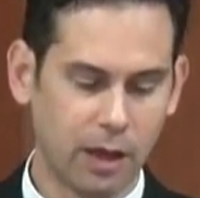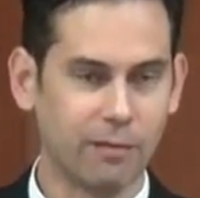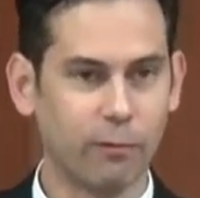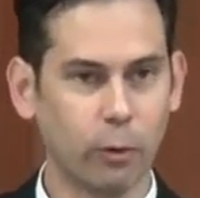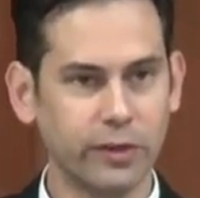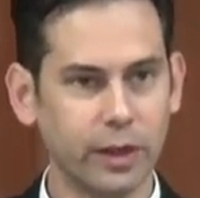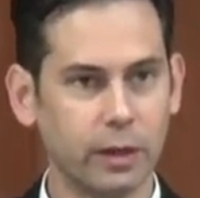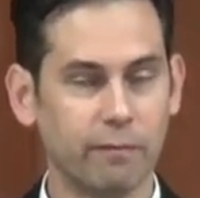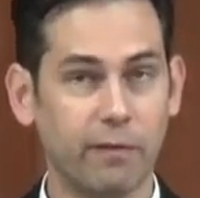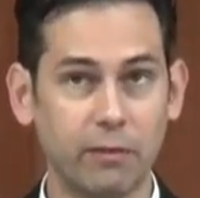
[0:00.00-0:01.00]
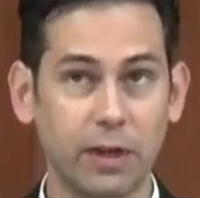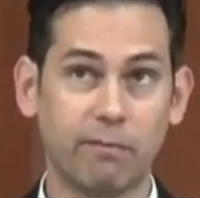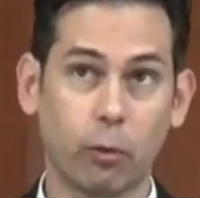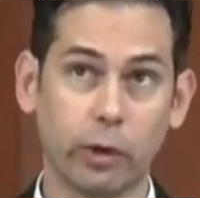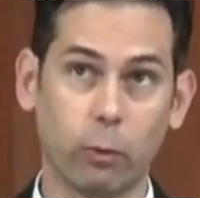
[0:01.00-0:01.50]
In 14,
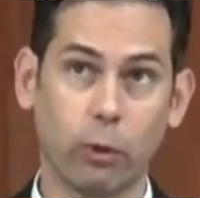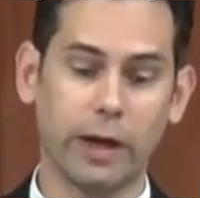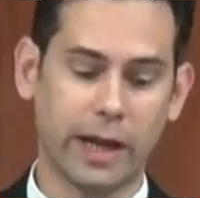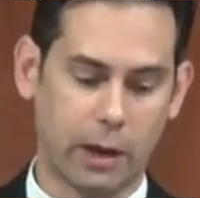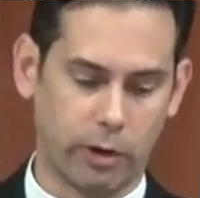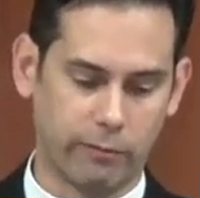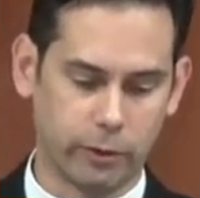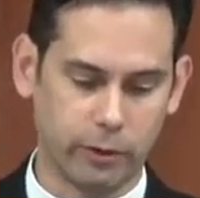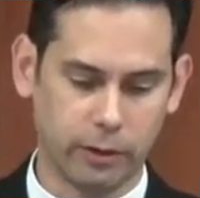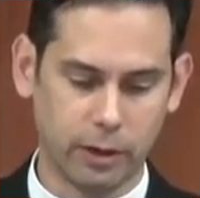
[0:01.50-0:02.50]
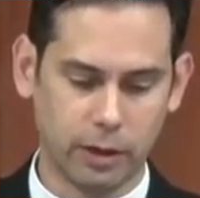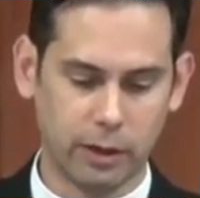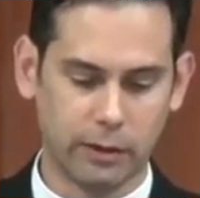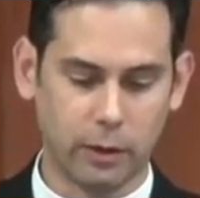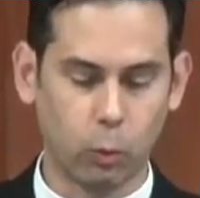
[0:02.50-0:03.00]
1541, however,
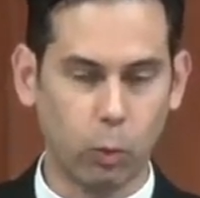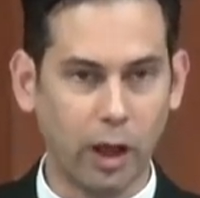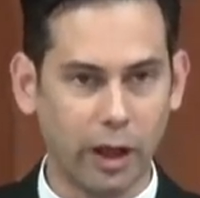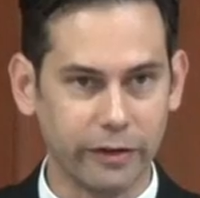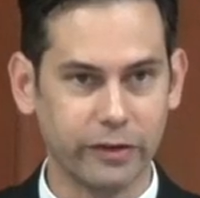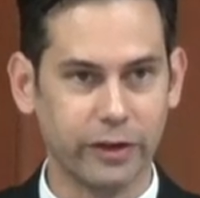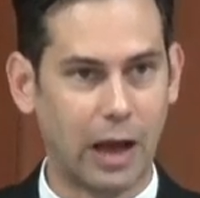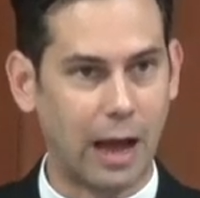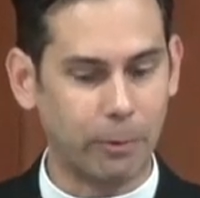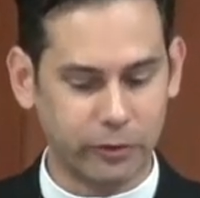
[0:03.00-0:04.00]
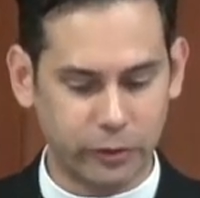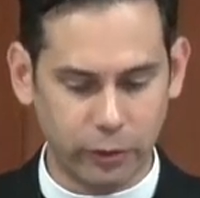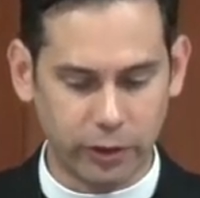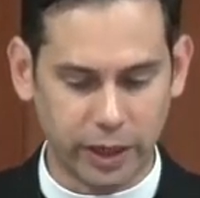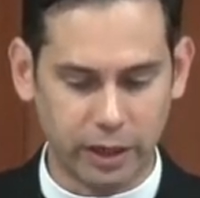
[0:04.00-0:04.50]
there was an
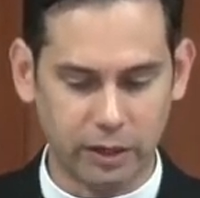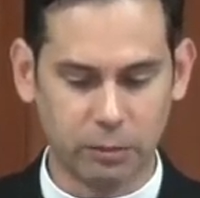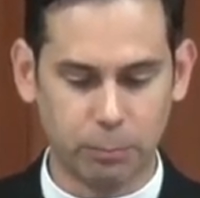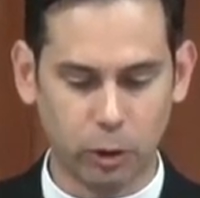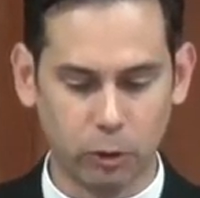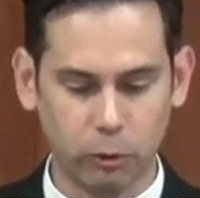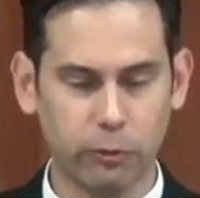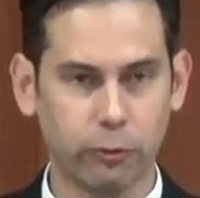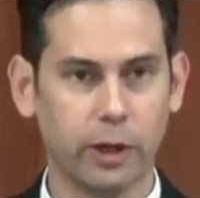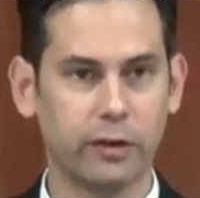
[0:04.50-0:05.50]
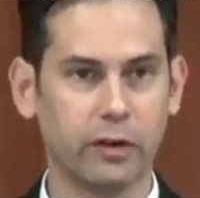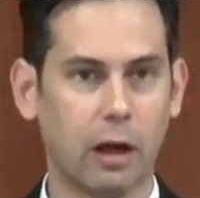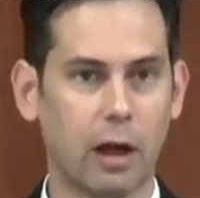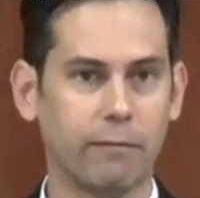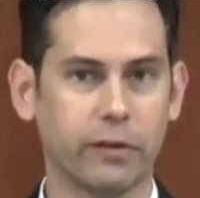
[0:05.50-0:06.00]
opportunity to put a Lutheran into
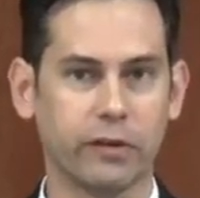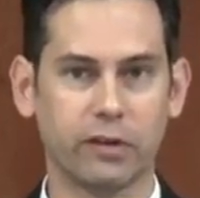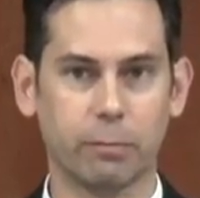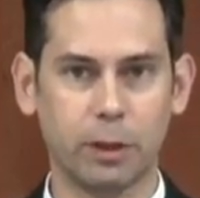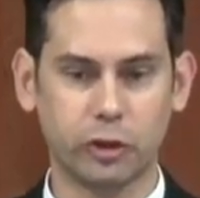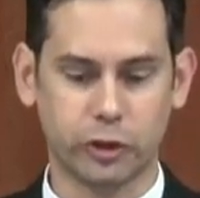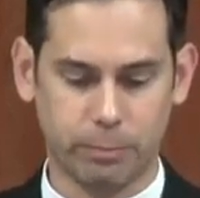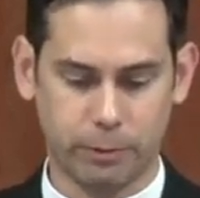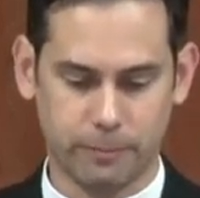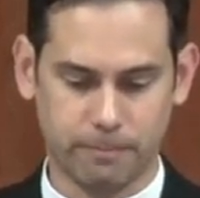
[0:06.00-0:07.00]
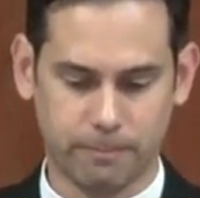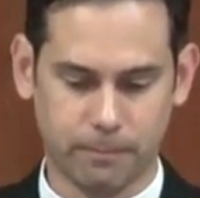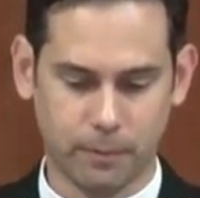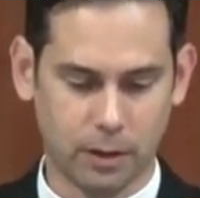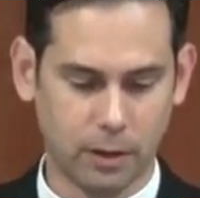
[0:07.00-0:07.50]
office as a bishop.
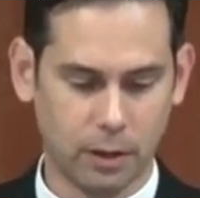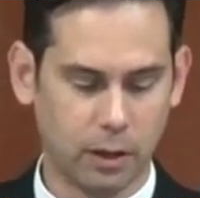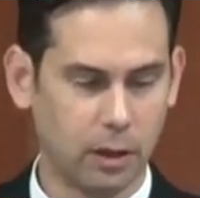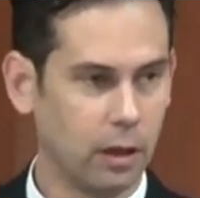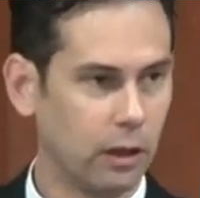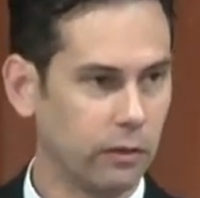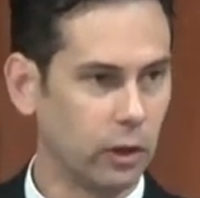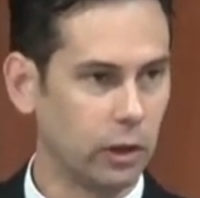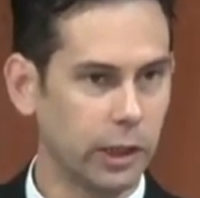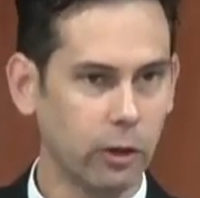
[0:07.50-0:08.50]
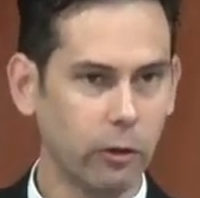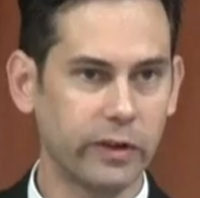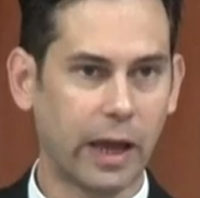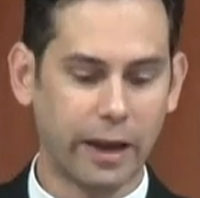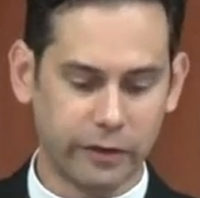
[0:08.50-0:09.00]
The little
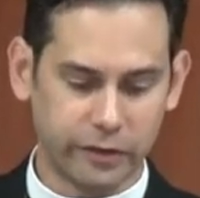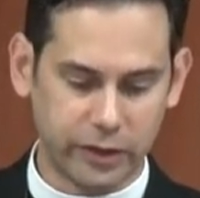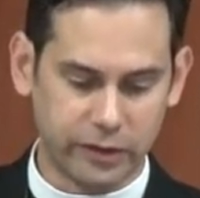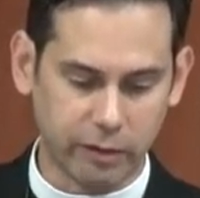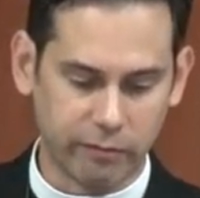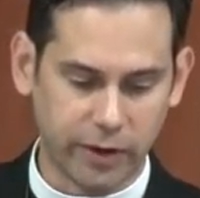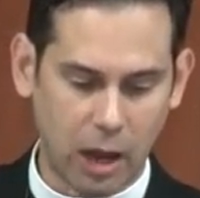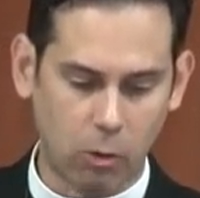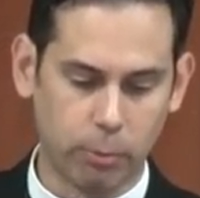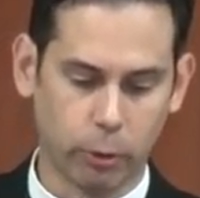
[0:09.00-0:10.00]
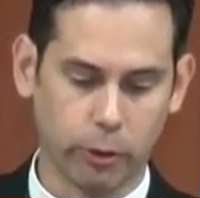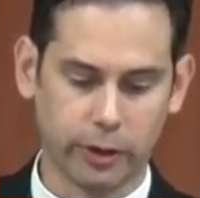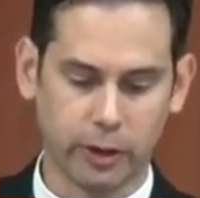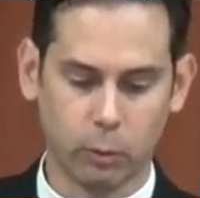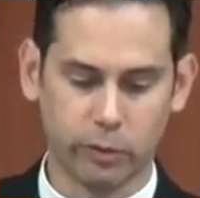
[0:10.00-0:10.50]
diocese of
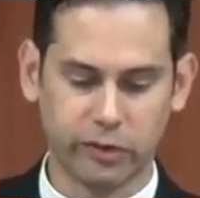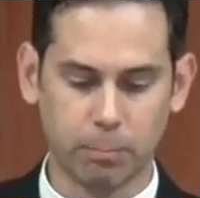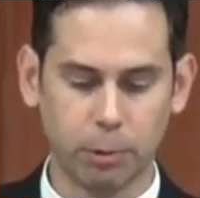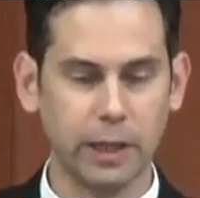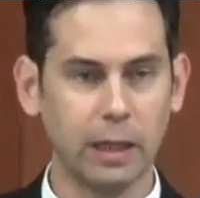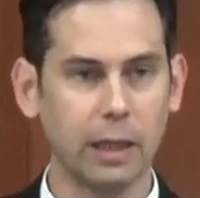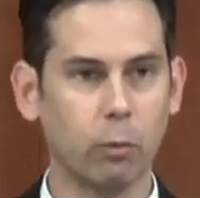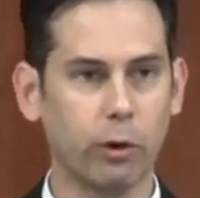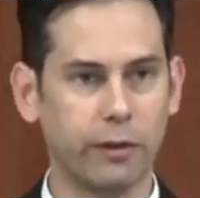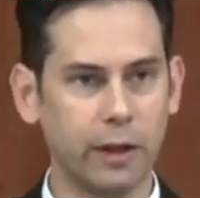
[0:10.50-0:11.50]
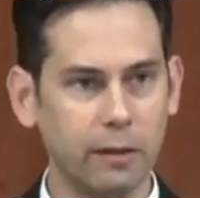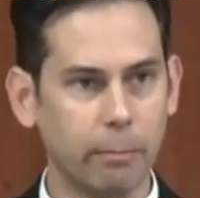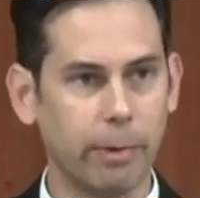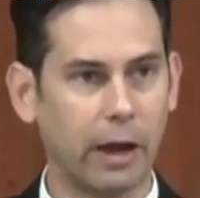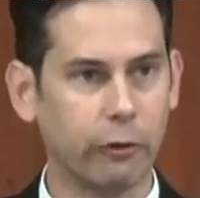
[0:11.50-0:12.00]
Naumburg was completely within
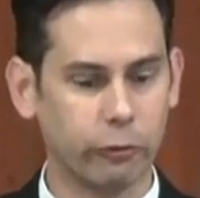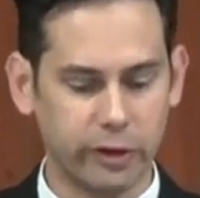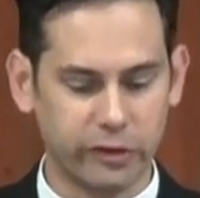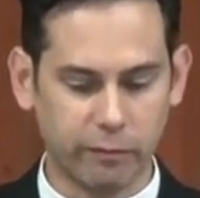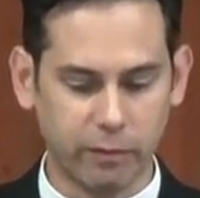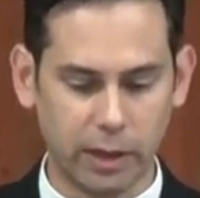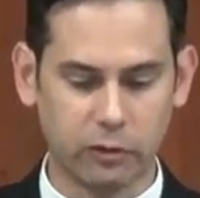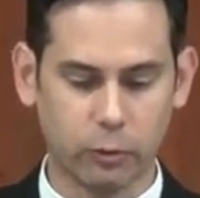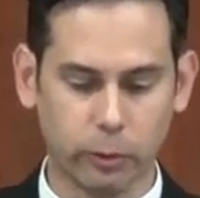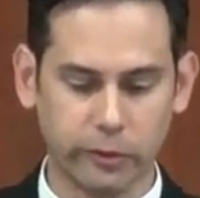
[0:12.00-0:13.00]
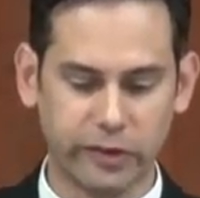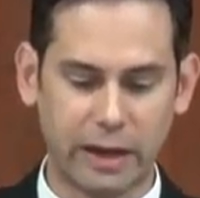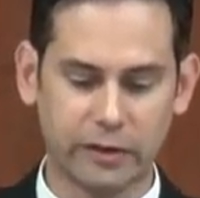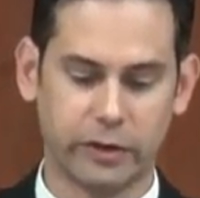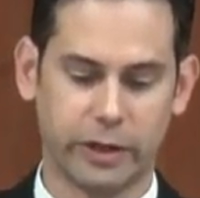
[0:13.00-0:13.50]
the boundaries of electoral
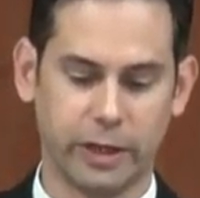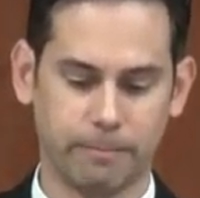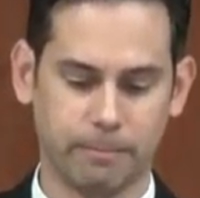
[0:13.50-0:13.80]
Saxony.